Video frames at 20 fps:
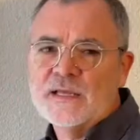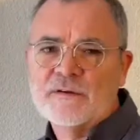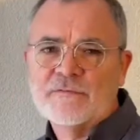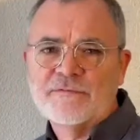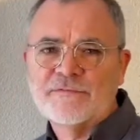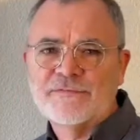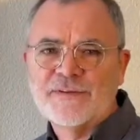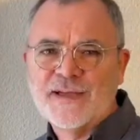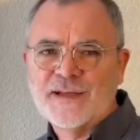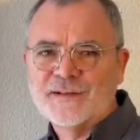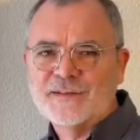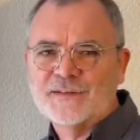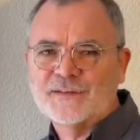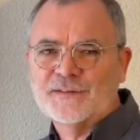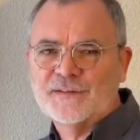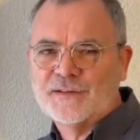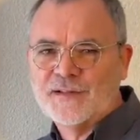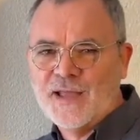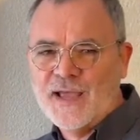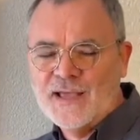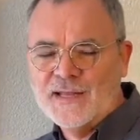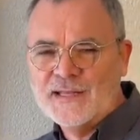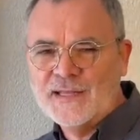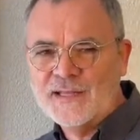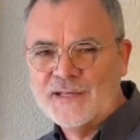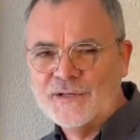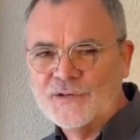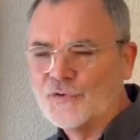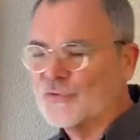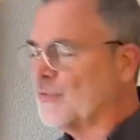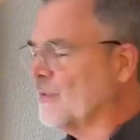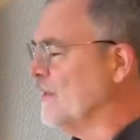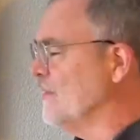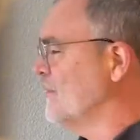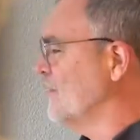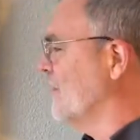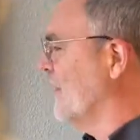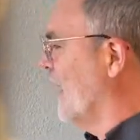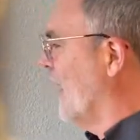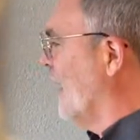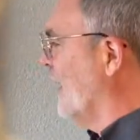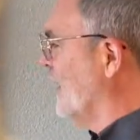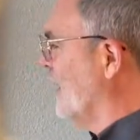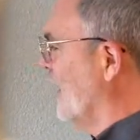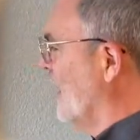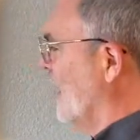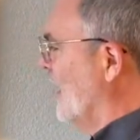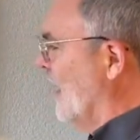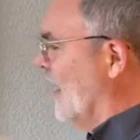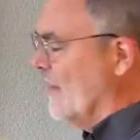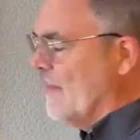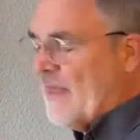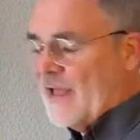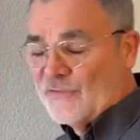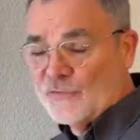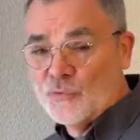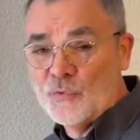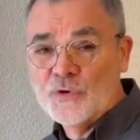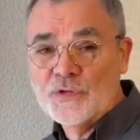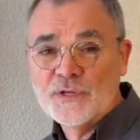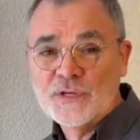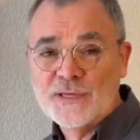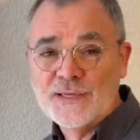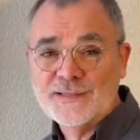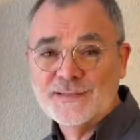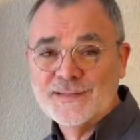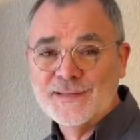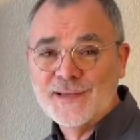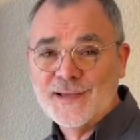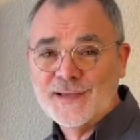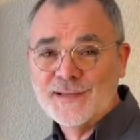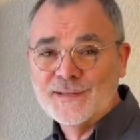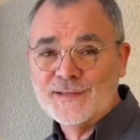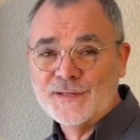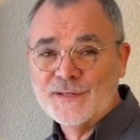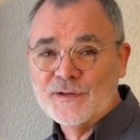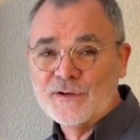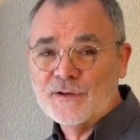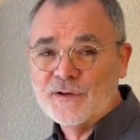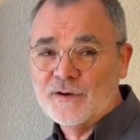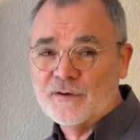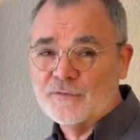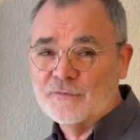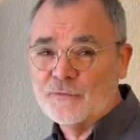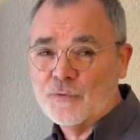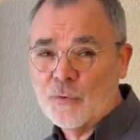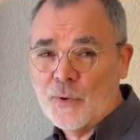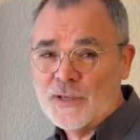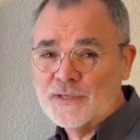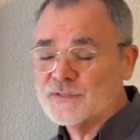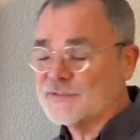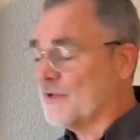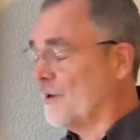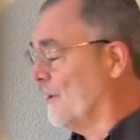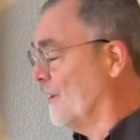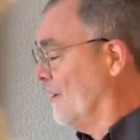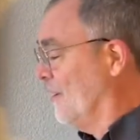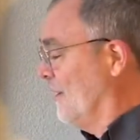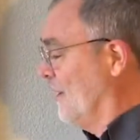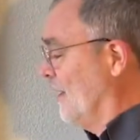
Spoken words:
effect to kind of increase that, and that's where you get the idea of Quasar.